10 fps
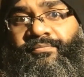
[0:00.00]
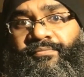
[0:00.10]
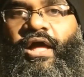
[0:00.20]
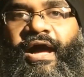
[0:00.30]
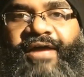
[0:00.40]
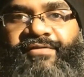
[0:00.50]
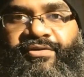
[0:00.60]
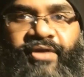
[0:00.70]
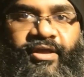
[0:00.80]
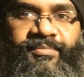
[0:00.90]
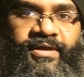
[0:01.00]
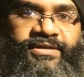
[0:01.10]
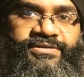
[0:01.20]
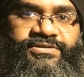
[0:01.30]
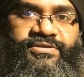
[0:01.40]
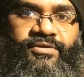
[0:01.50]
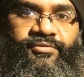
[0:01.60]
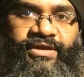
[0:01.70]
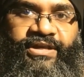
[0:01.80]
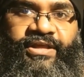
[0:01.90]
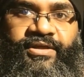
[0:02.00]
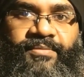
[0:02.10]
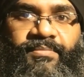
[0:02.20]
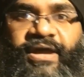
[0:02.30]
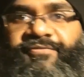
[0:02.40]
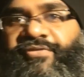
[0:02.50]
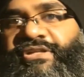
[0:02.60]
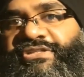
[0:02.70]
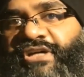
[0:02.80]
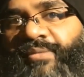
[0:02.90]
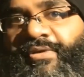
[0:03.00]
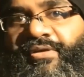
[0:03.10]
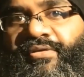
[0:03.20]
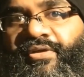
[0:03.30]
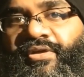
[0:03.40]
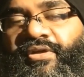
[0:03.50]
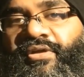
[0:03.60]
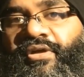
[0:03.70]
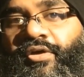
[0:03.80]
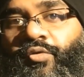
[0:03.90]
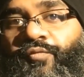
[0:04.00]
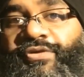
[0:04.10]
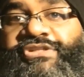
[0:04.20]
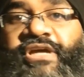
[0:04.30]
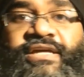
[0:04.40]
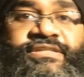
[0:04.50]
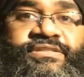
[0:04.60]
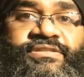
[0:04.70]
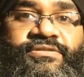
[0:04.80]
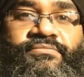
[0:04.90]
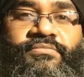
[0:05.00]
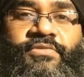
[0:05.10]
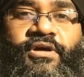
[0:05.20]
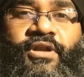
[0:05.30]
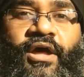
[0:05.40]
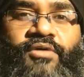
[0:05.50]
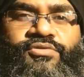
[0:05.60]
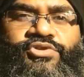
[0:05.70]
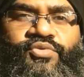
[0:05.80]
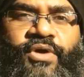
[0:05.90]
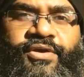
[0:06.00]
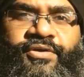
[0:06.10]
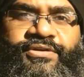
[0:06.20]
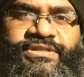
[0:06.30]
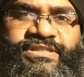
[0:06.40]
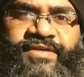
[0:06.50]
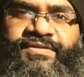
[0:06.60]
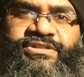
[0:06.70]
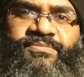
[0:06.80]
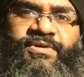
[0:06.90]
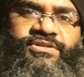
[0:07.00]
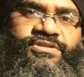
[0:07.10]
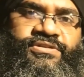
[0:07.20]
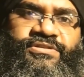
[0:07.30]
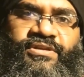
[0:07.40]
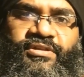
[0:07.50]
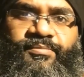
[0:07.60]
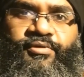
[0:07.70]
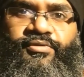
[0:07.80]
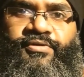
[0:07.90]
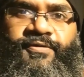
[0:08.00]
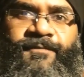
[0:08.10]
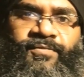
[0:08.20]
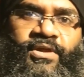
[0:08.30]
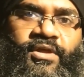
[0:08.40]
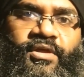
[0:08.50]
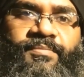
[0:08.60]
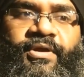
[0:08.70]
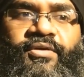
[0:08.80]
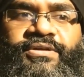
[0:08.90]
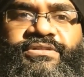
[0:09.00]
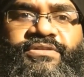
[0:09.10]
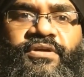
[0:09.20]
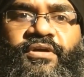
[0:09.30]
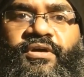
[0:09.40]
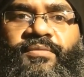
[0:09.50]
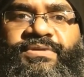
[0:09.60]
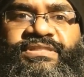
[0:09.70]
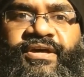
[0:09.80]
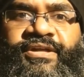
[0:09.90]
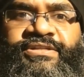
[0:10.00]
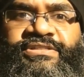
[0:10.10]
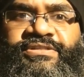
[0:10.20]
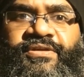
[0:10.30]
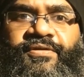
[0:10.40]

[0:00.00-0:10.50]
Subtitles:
I will recommend reading My Friend Dahmer, which has around 270 pages in the book, because besides